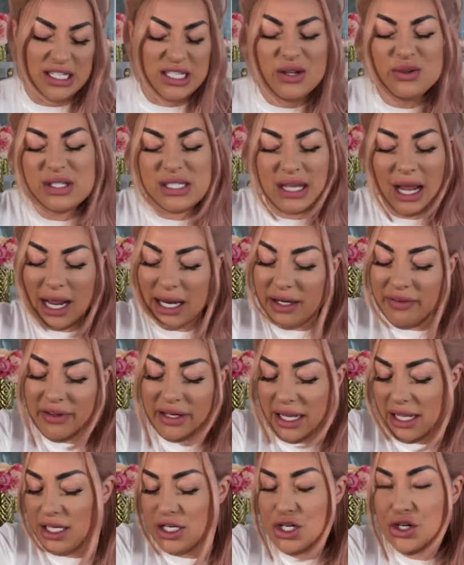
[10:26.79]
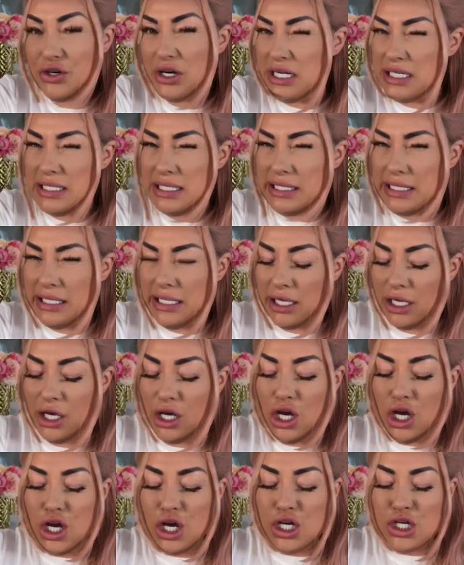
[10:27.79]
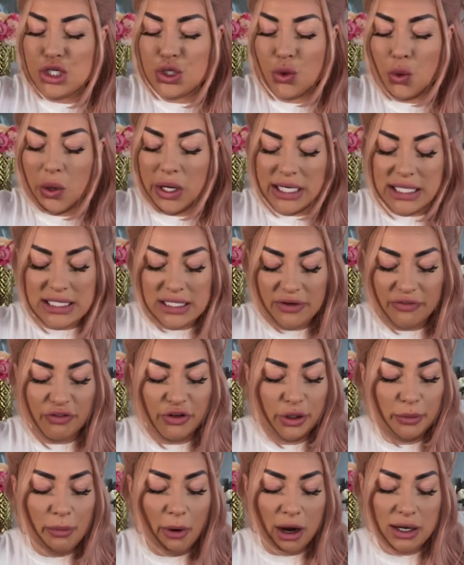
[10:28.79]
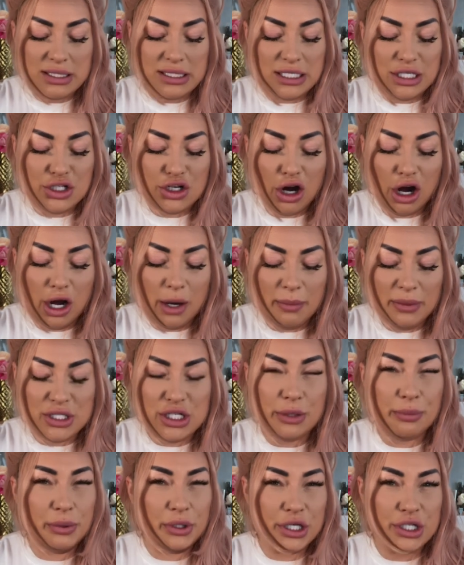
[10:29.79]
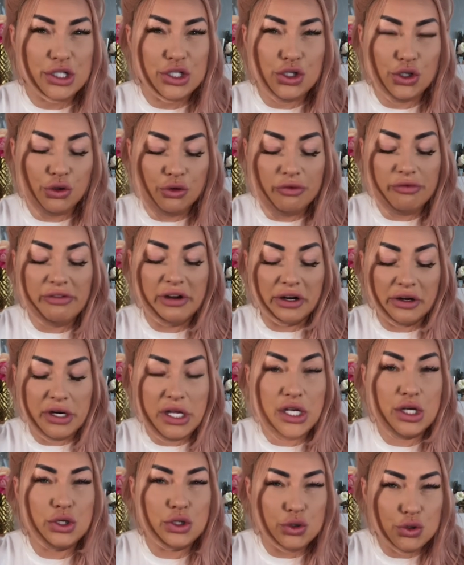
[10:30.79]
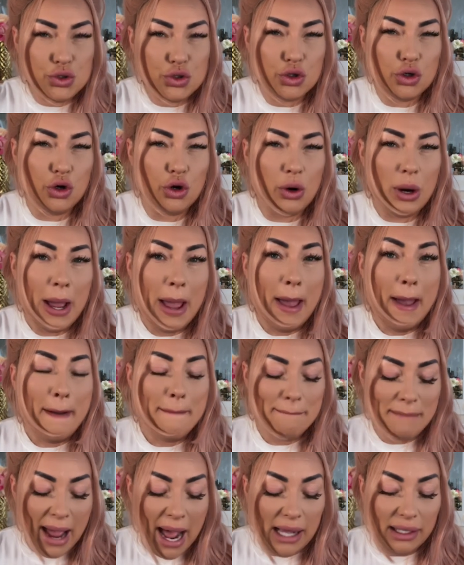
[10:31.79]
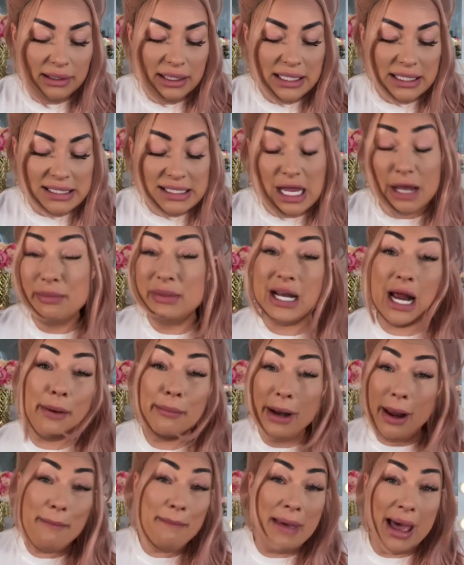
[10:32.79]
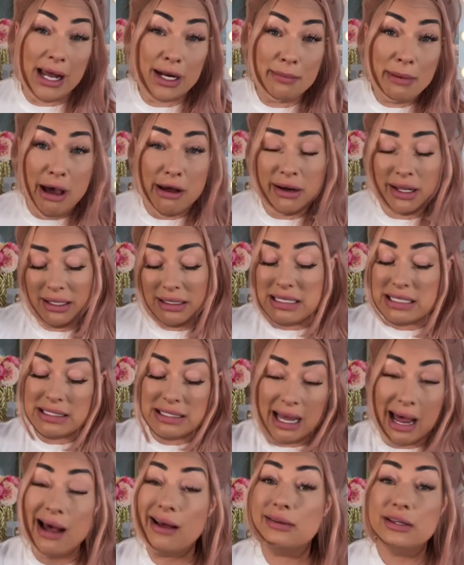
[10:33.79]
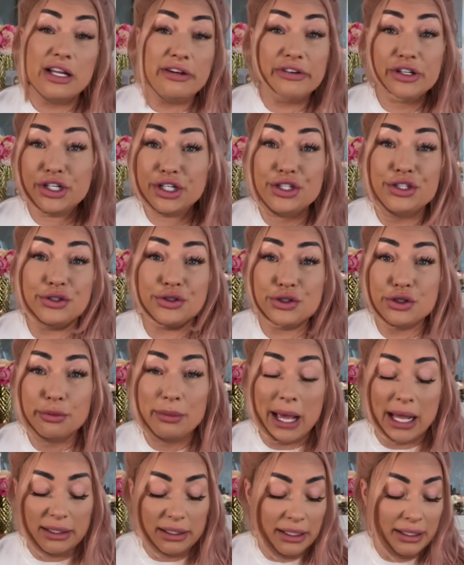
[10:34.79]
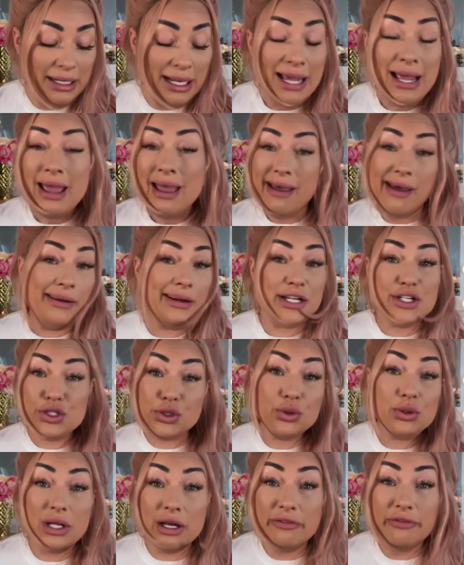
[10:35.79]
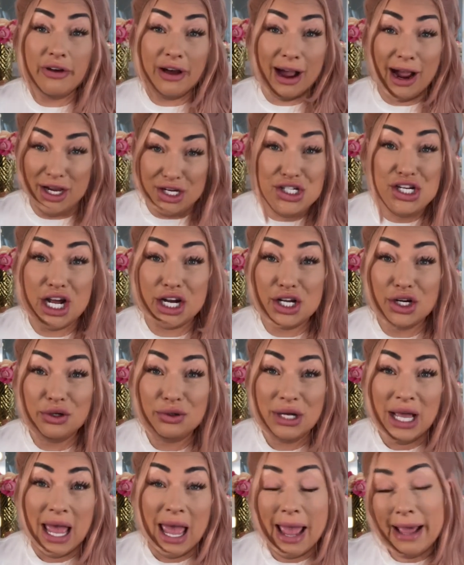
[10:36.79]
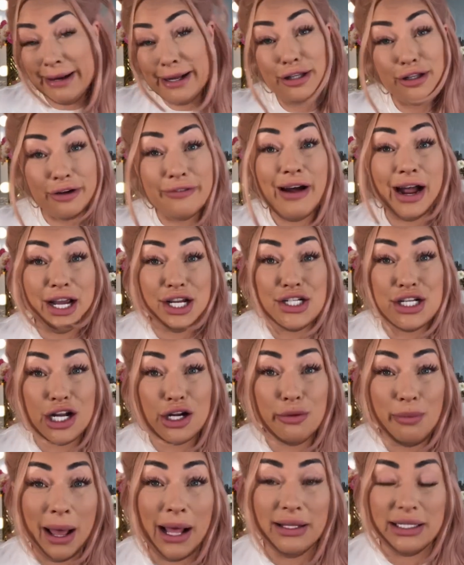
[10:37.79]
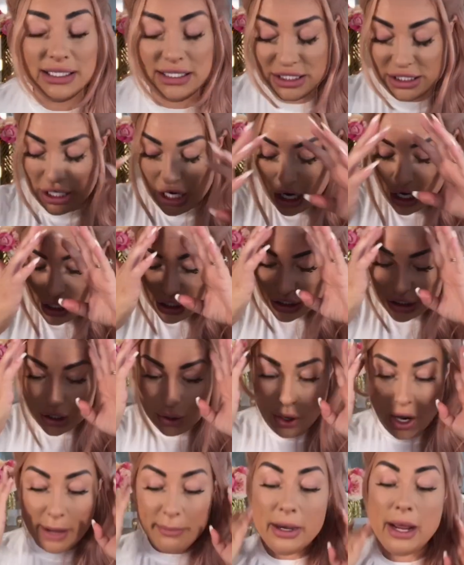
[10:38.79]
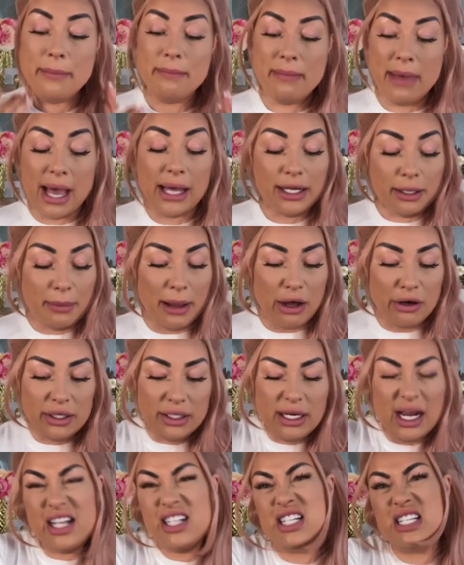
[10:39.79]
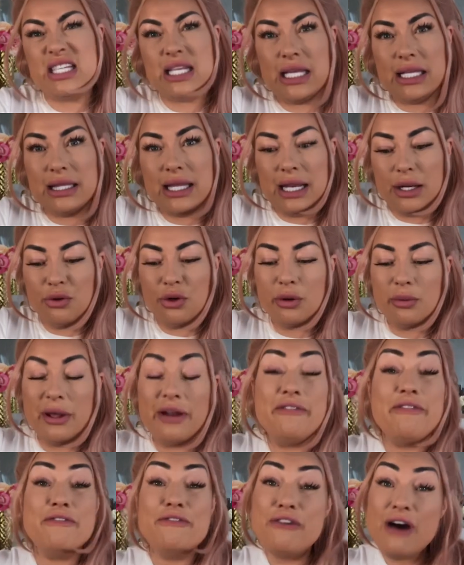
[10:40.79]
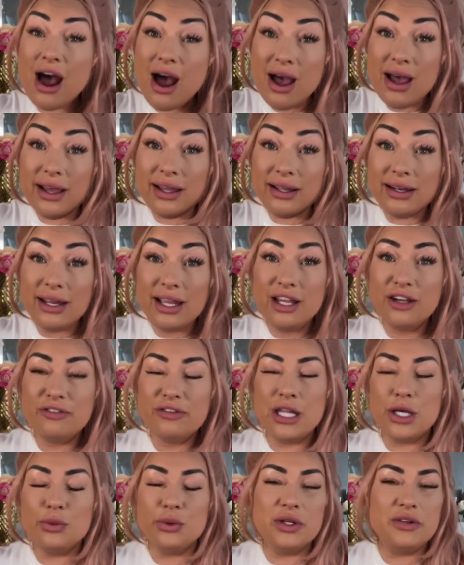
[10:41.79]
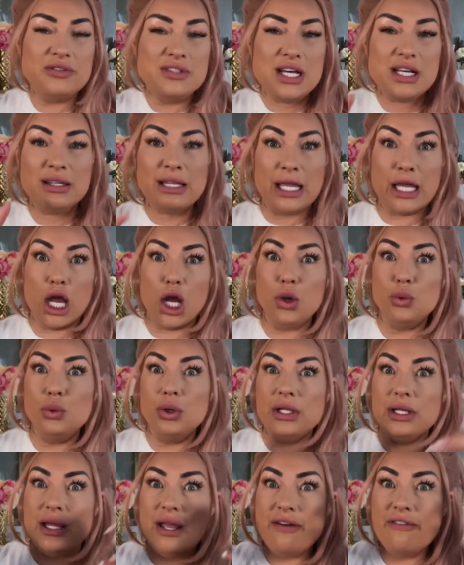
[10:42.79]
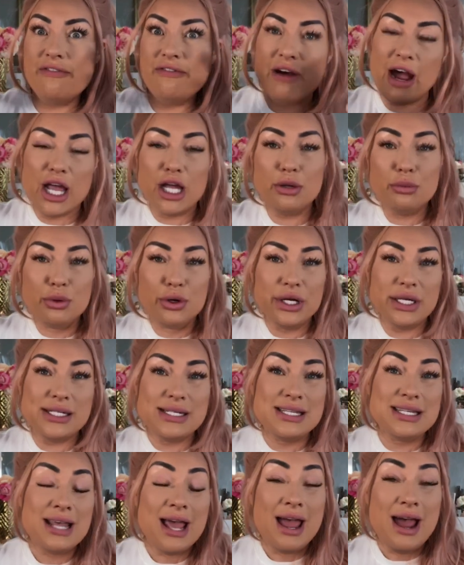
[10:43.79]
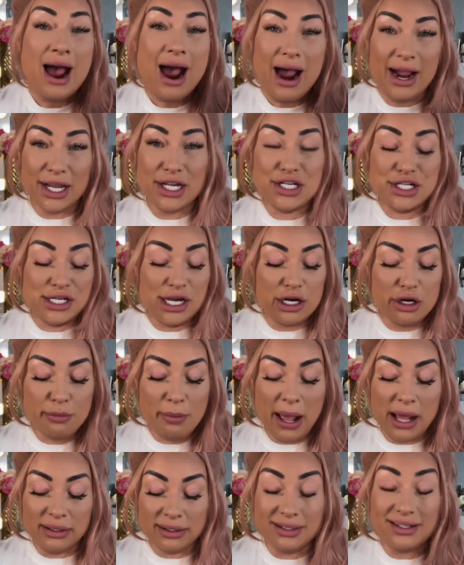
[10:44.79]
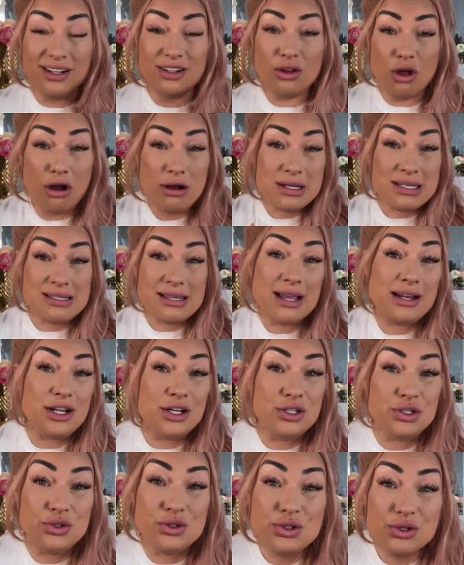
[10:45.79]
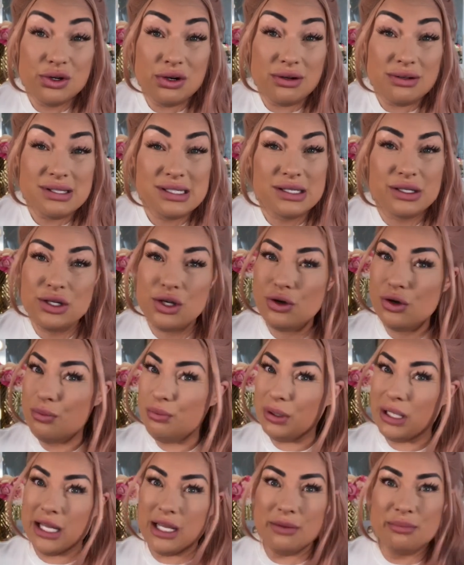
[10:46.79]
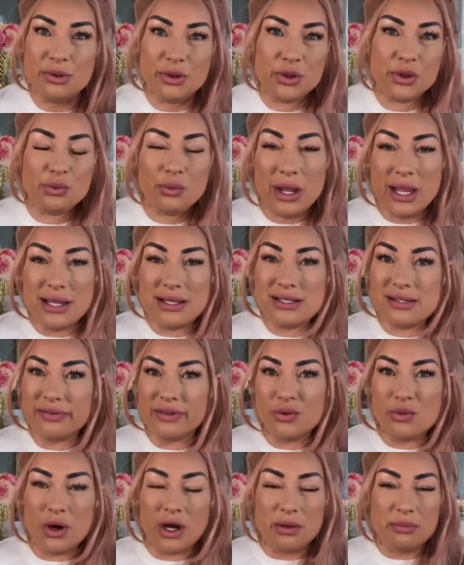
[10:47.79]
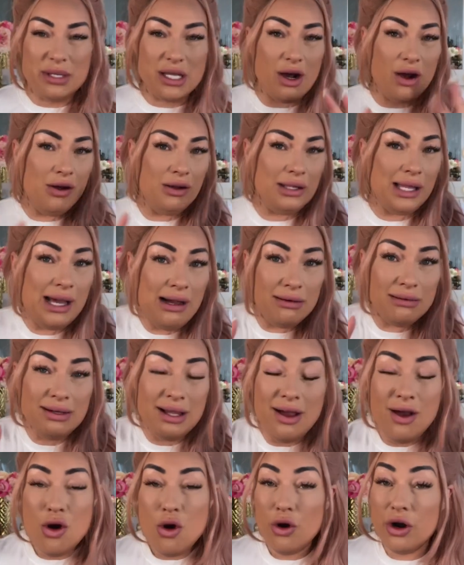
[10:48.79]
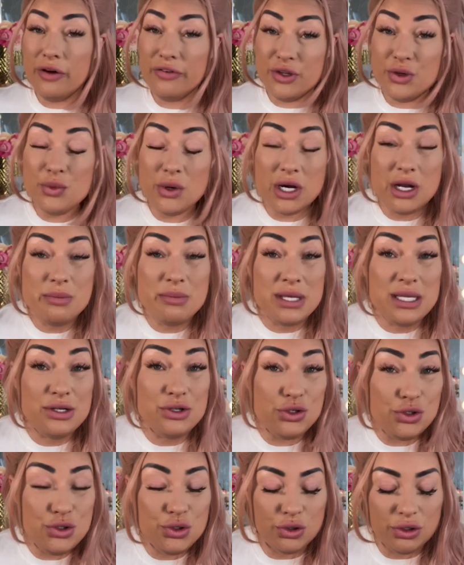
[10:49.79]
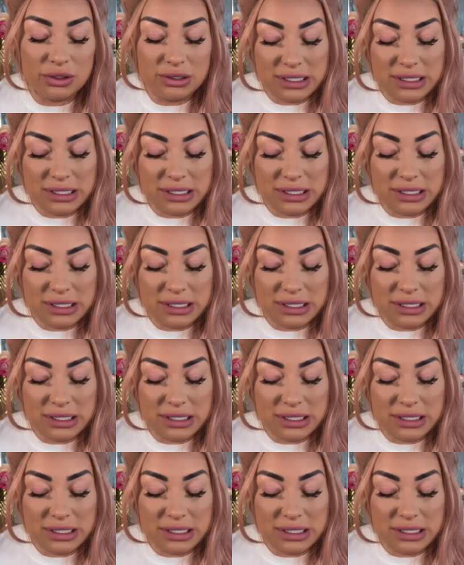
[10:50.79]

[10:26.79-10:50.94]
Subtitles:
So it's kind of an interesting choice for BoxyCharm to put two very neutral palettes. I mean, I'm not mad about it because I love a good neutral palette, and I do love eyeshadow, and I love eyeshadow palettes. So I'm not mad about it. I just think that it would have been fun if they would have done like a really vibrant eyeshadow palette alongside a neutral, so you can play it both ways if you want to be all out or if you want to be neutral.